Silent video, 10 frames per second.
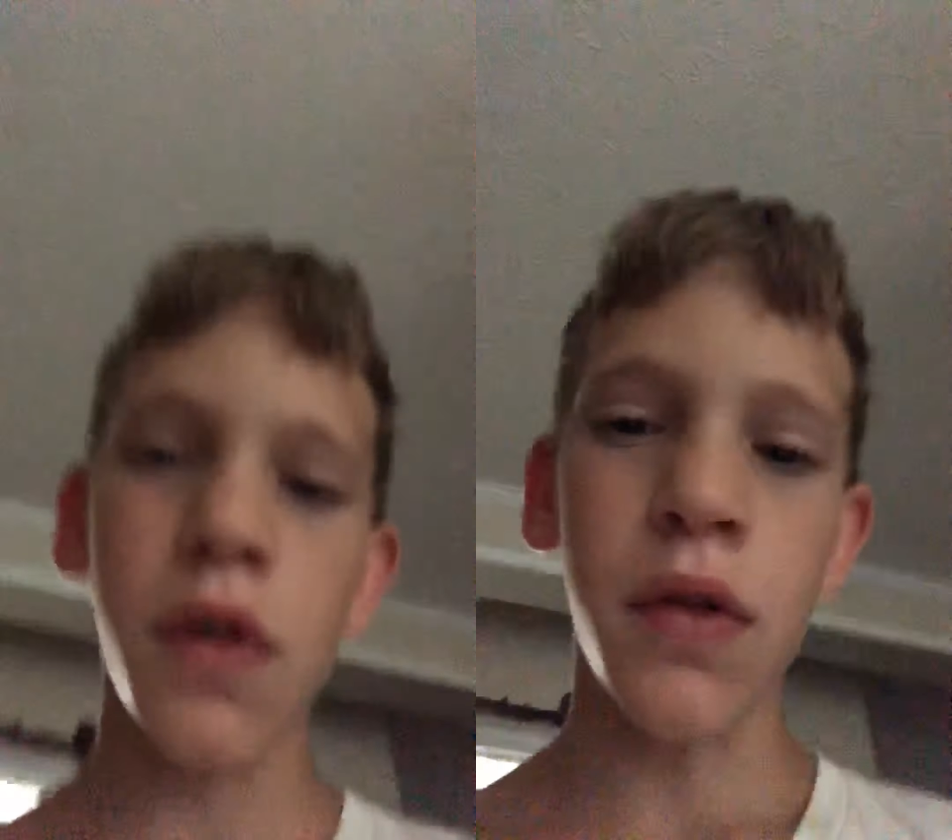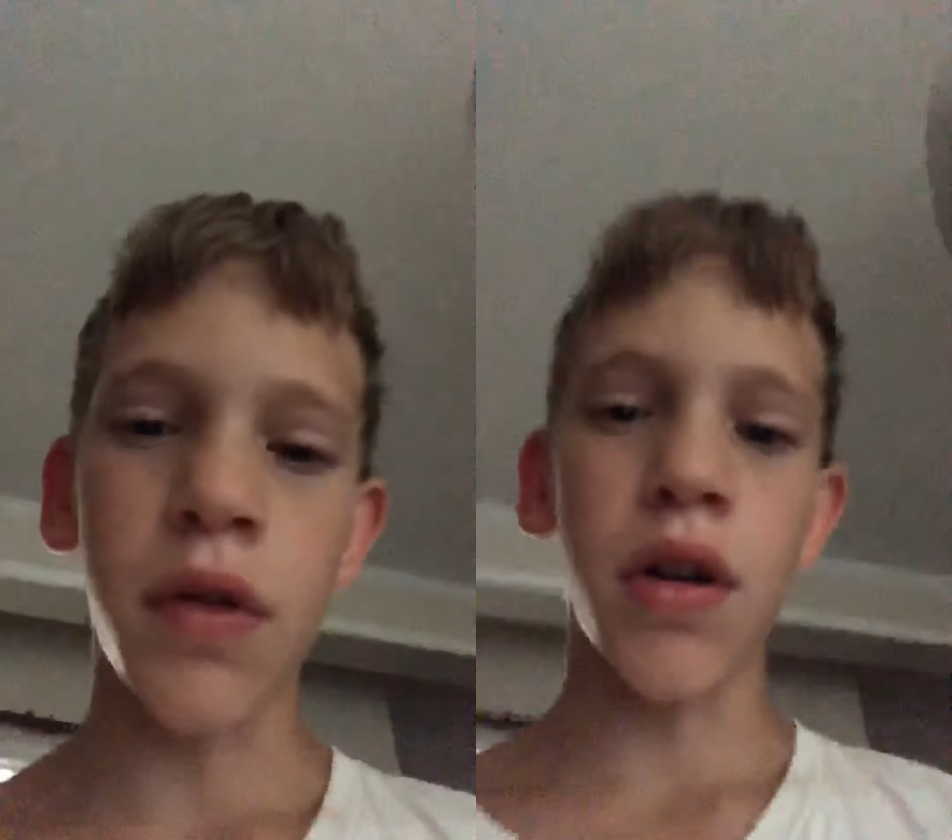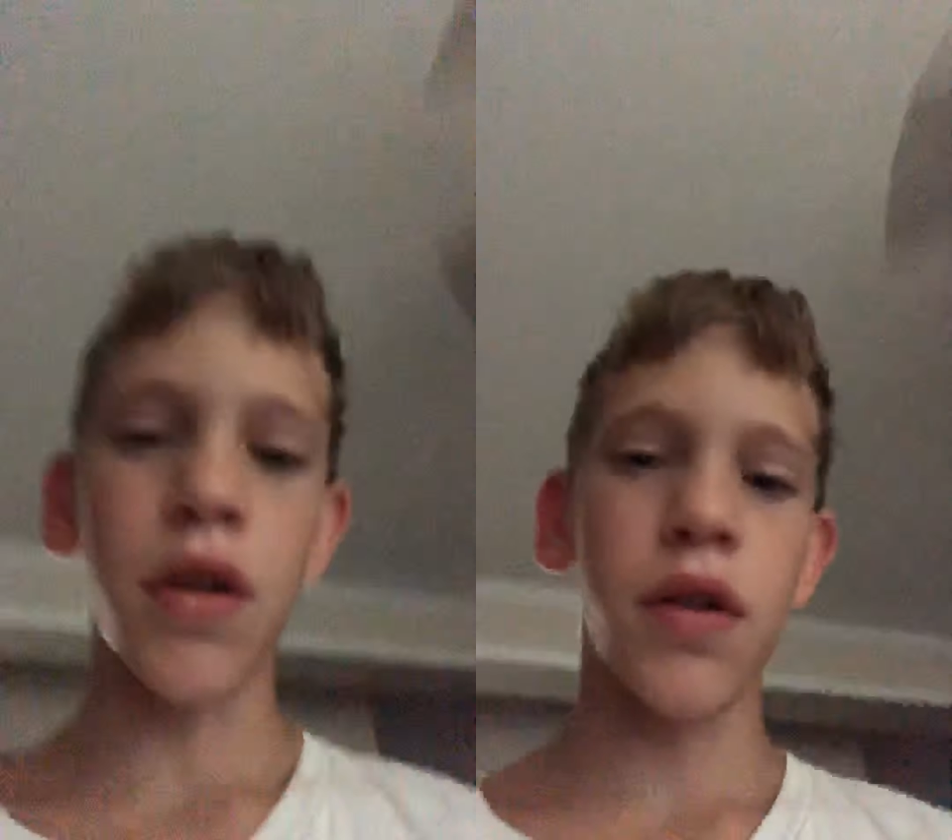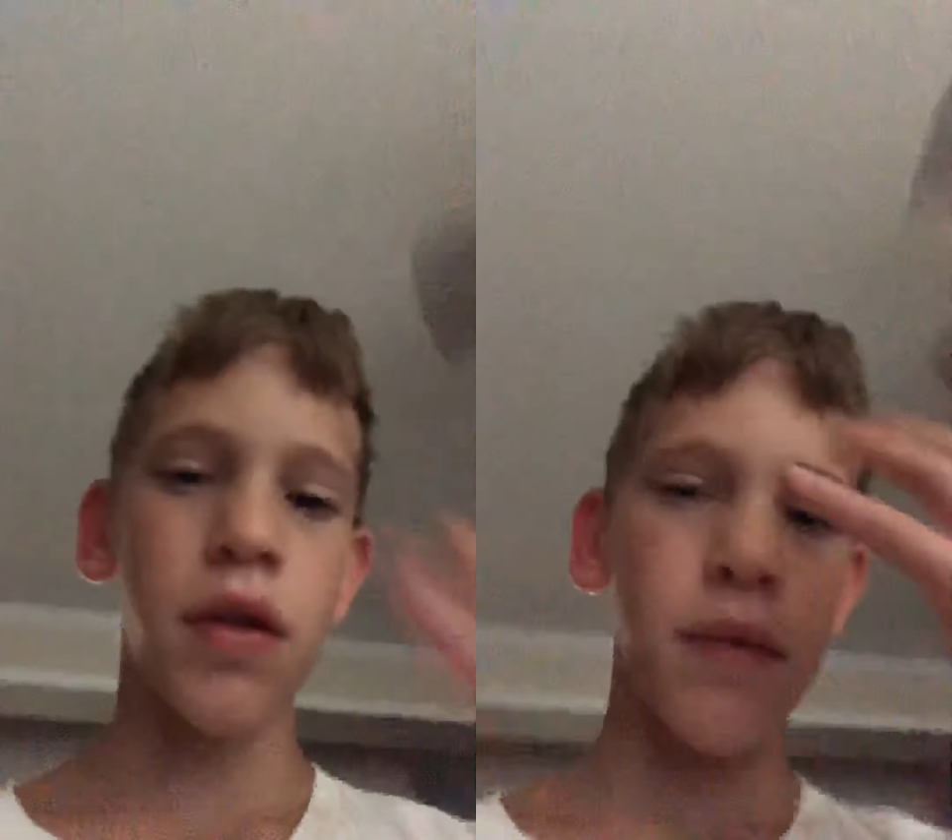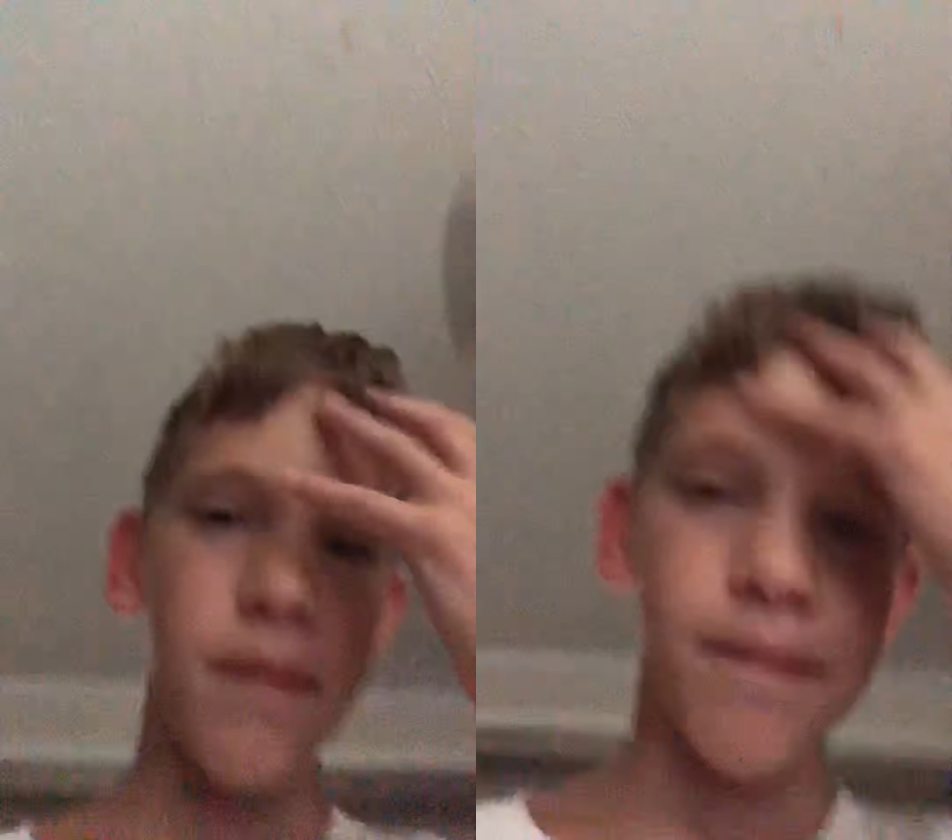So
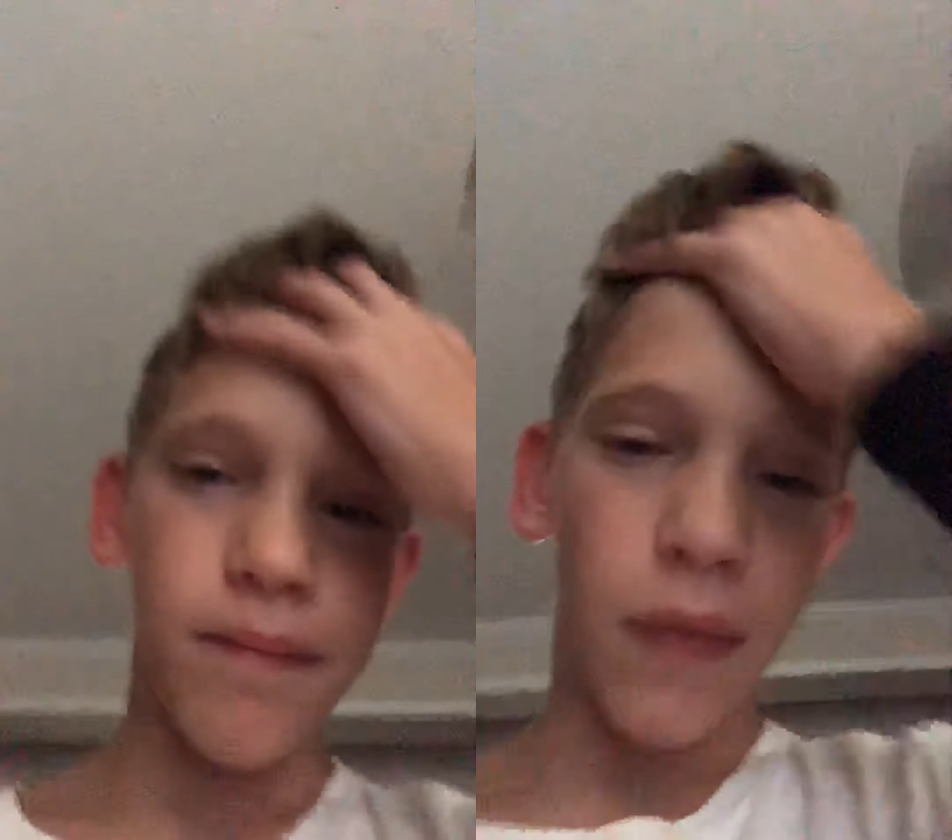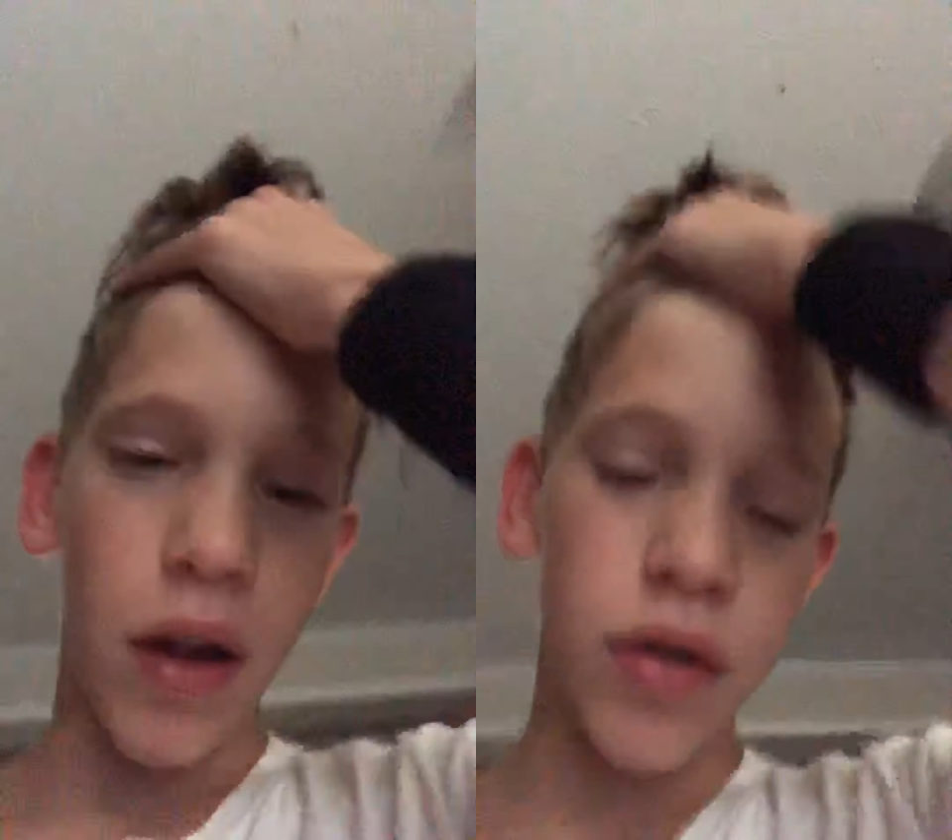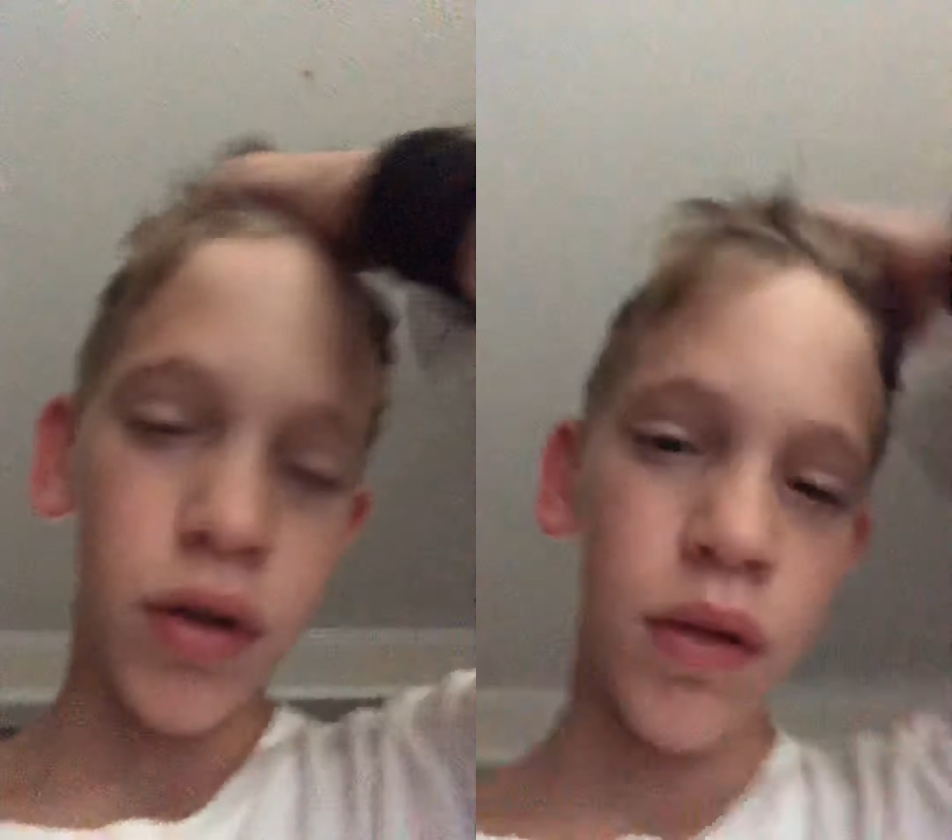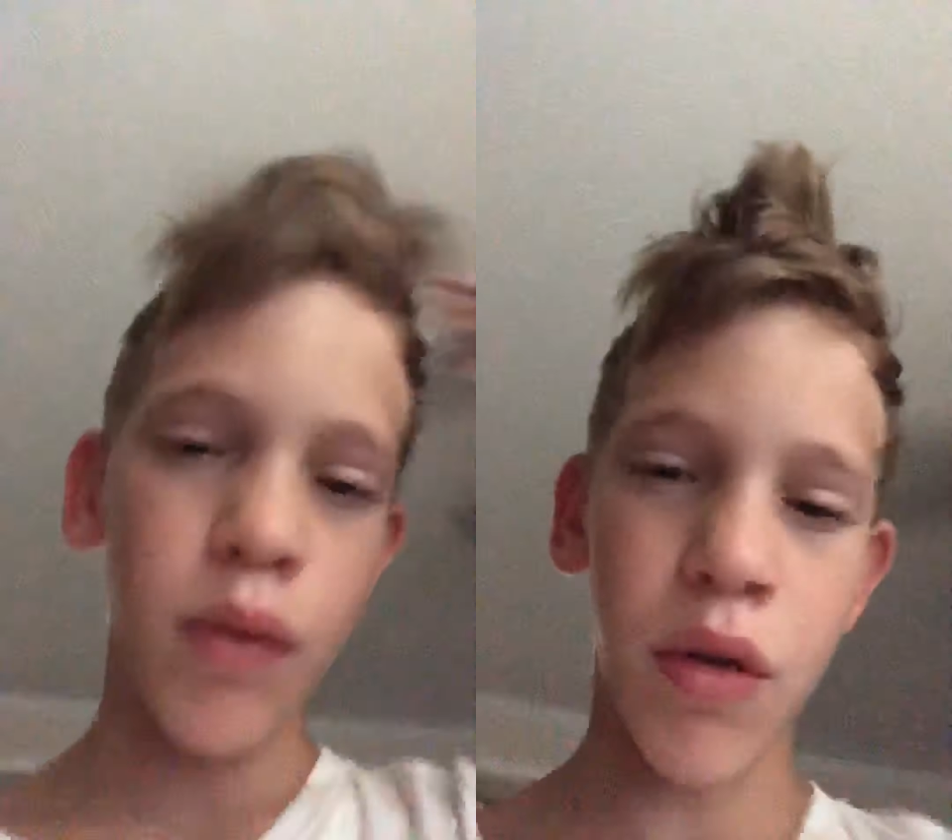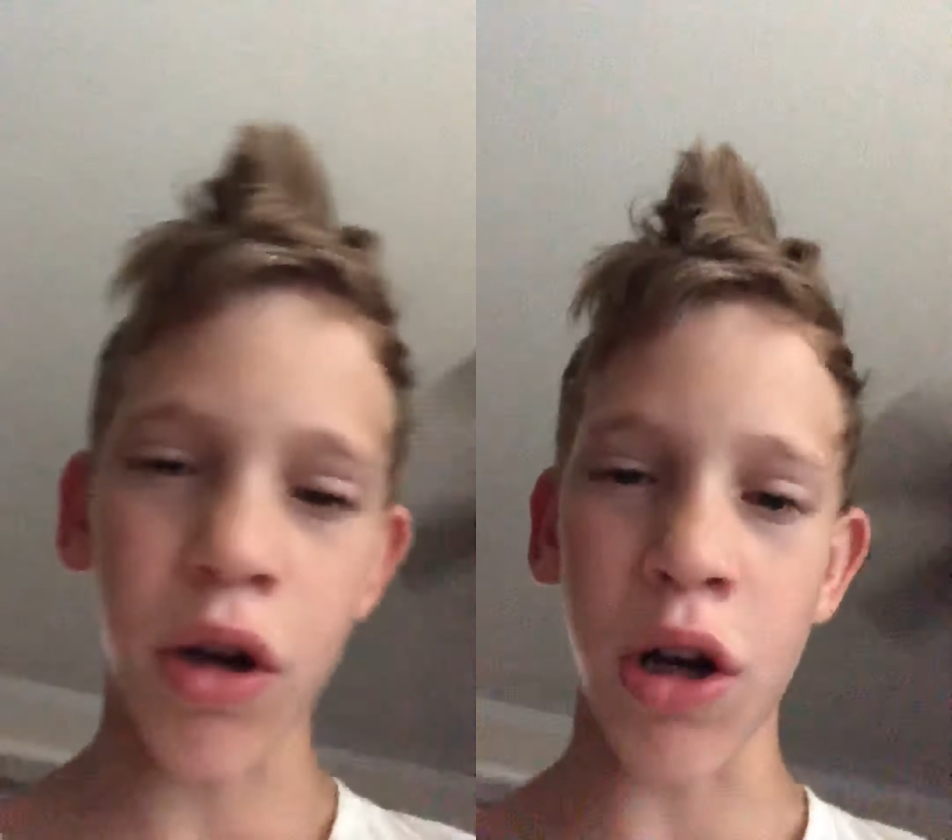guys, I just
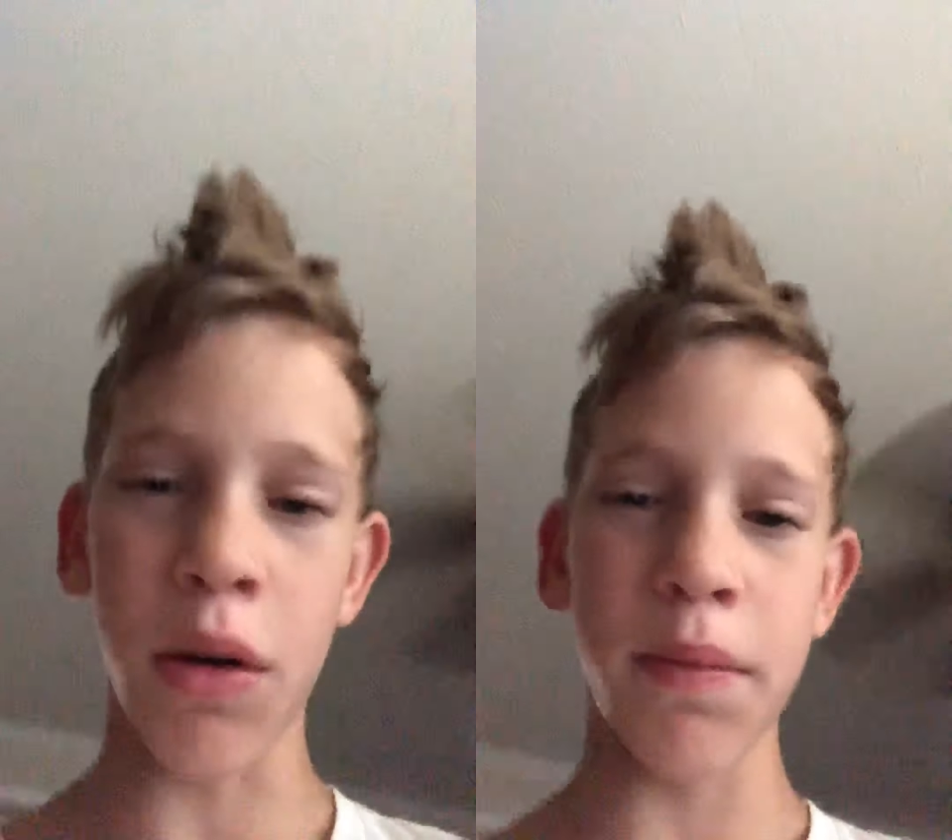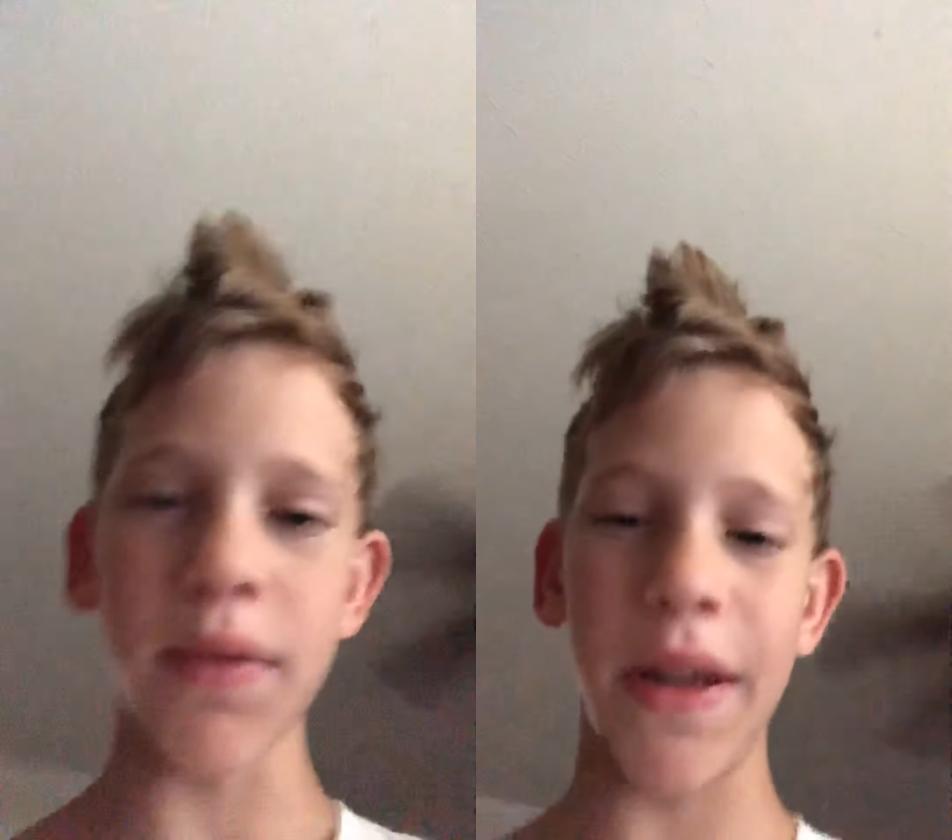woke up